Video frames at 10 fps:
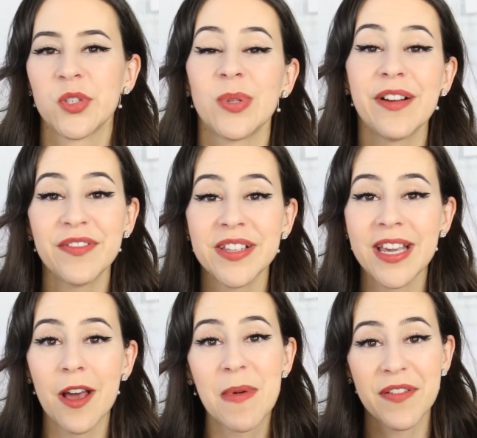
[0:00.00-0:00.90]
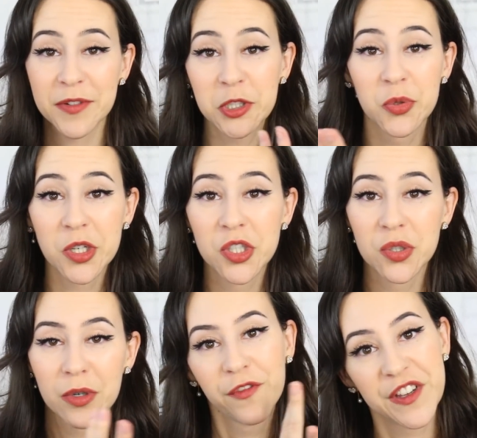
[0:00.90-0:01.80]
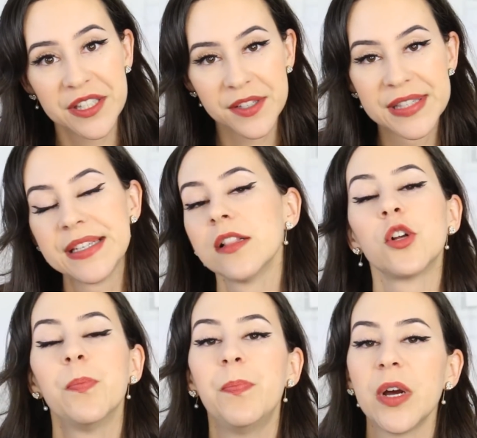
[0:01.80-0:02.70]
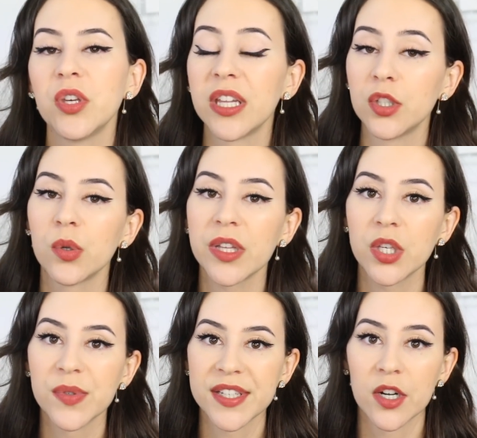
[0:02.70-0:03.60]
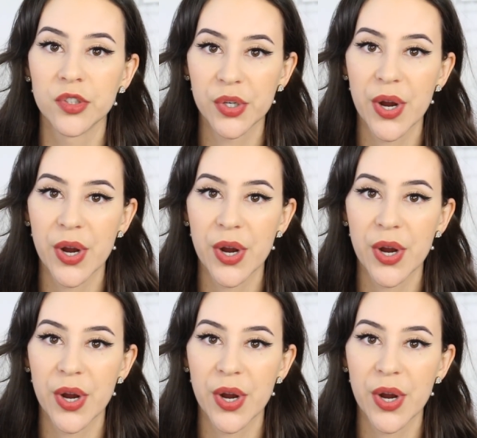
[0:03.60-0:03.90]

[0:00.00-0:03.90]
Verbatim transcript: So definitely my favorite drugstore face concealer, but you can totally use it under